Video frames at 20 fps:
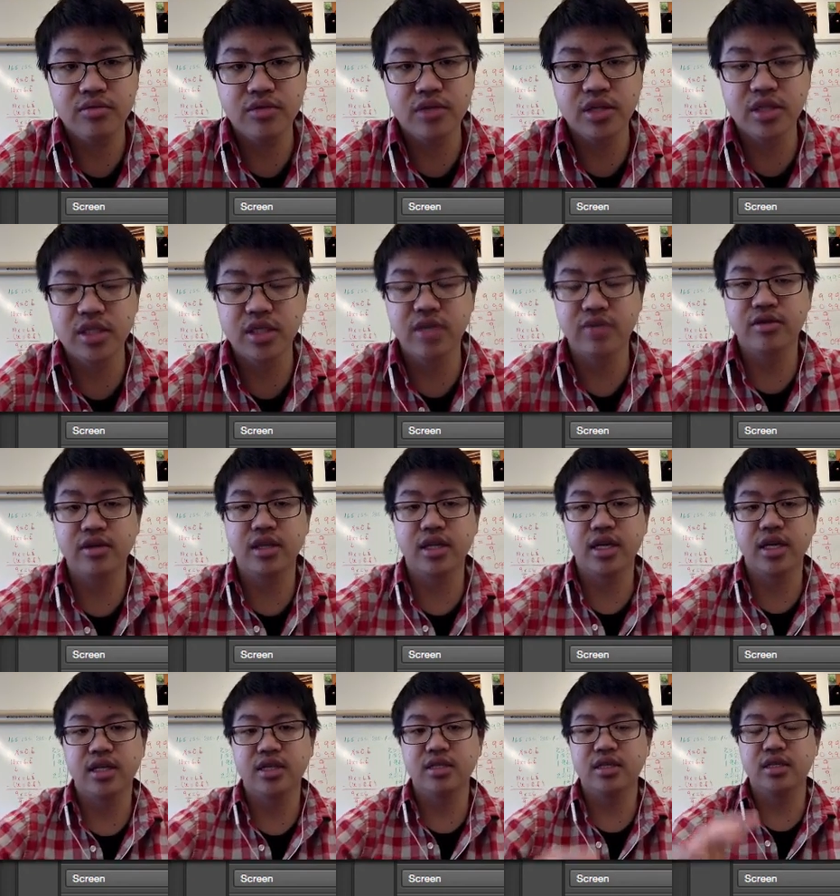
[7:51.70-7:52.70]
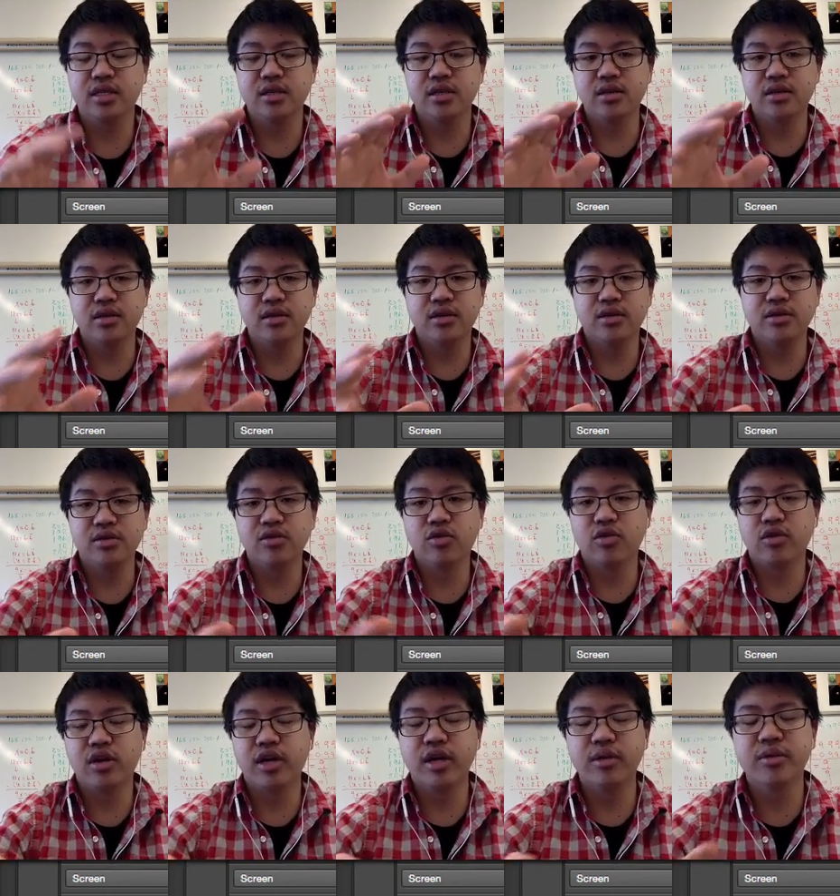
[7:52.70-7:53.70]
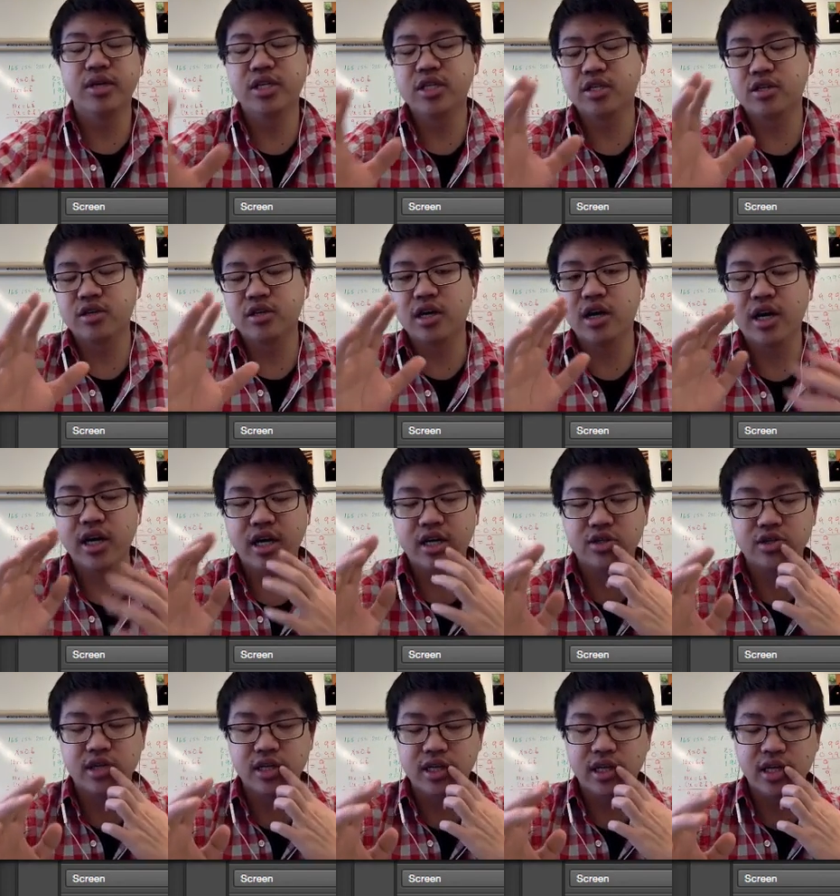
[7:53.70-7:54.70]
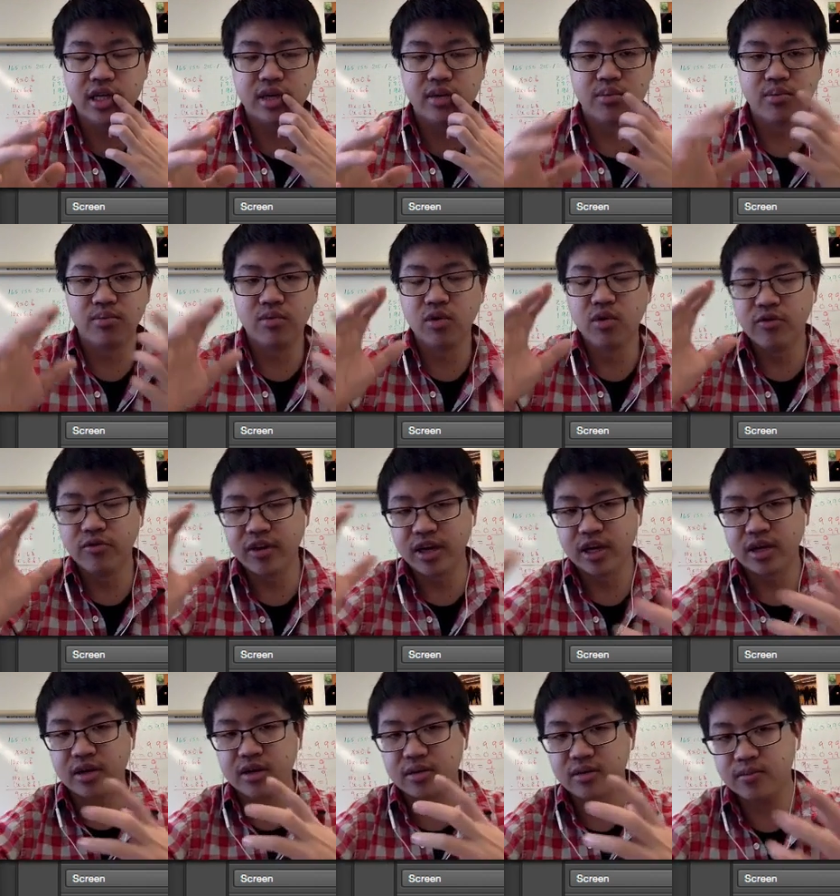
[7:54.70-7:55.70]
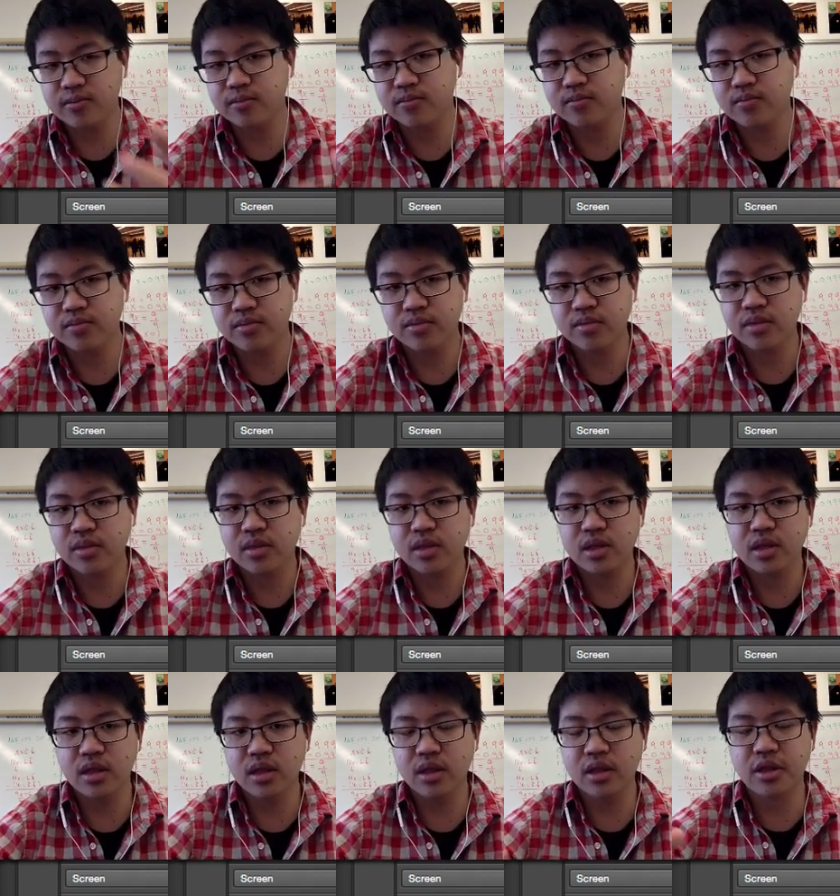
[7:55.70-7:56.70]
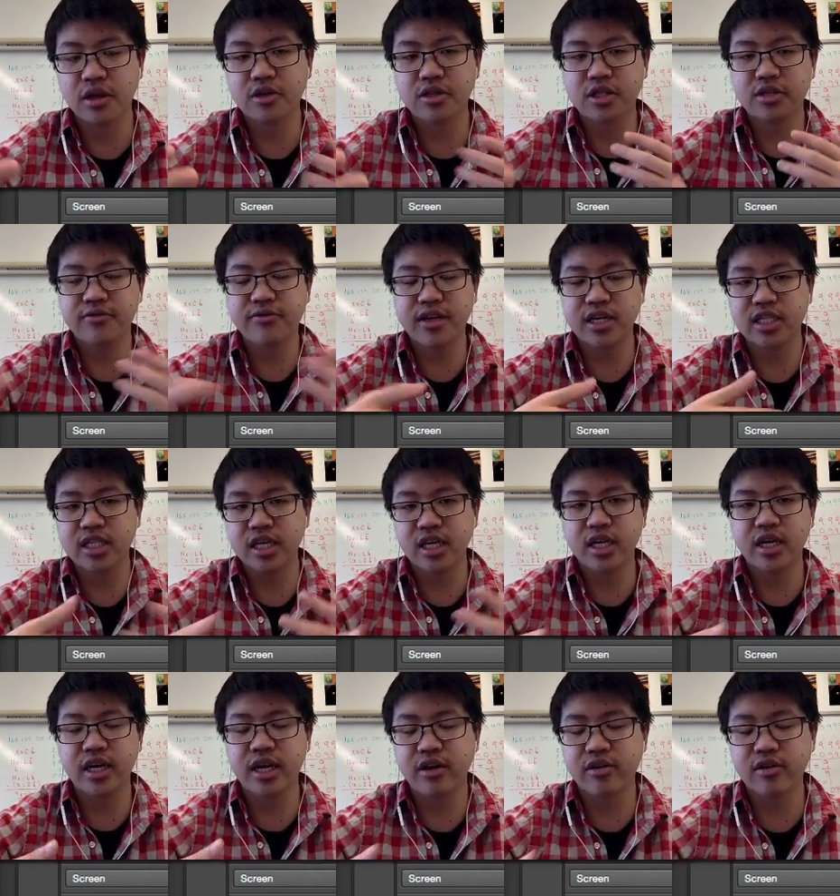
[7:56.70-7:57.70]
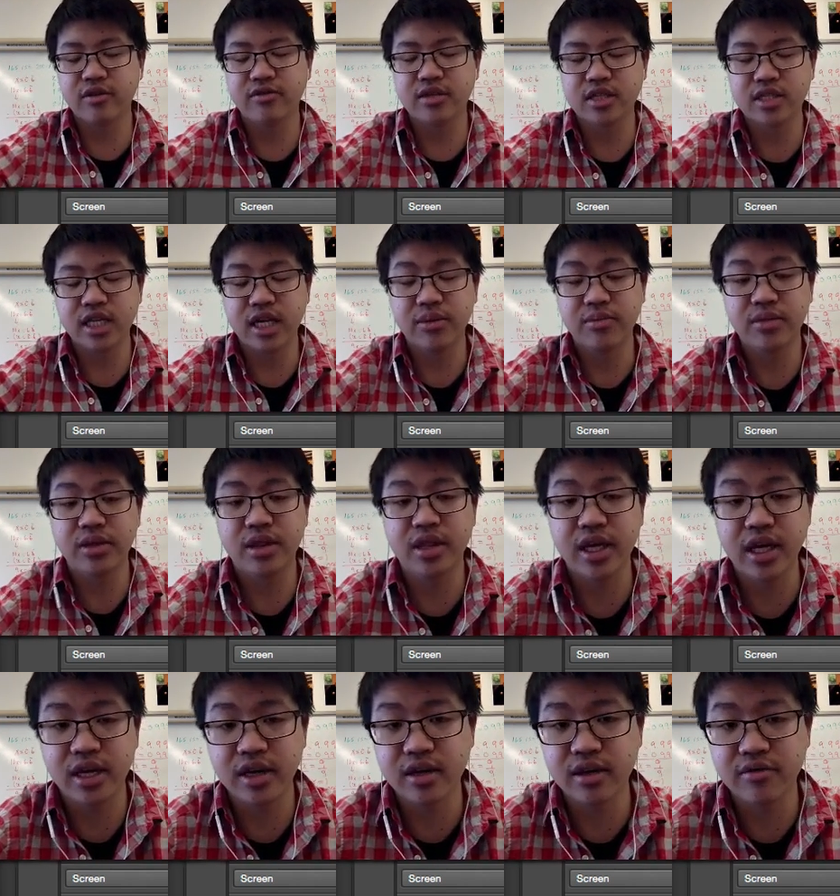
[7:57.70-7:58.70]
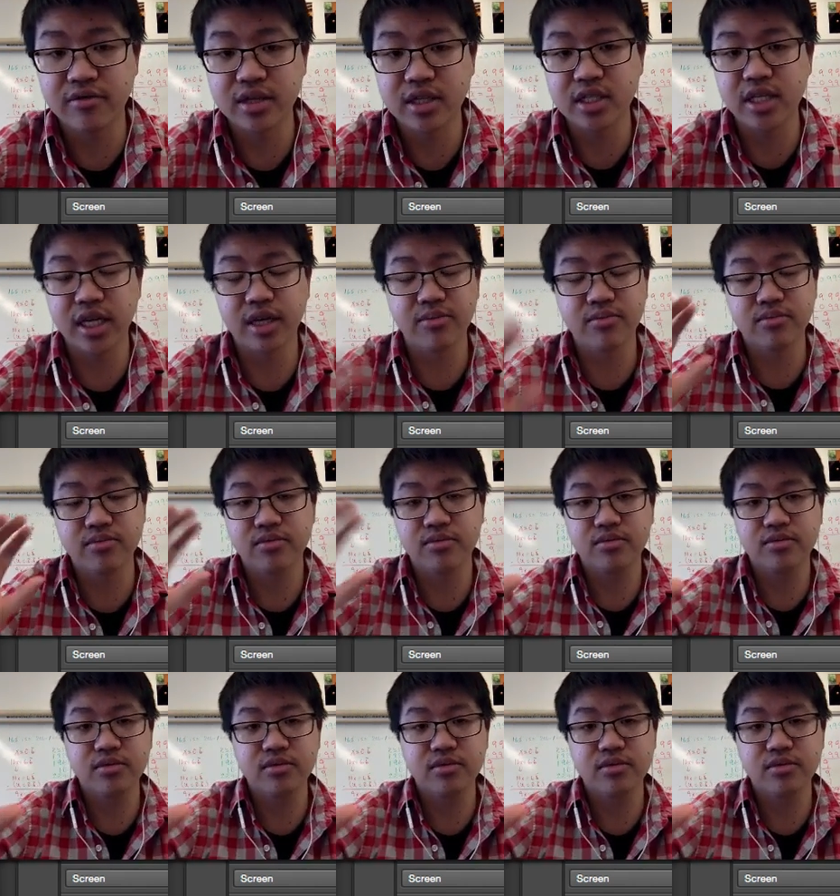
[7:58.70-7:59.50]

considering that your images are not actually like moving, they're just phasing in and out of the same thing, of the same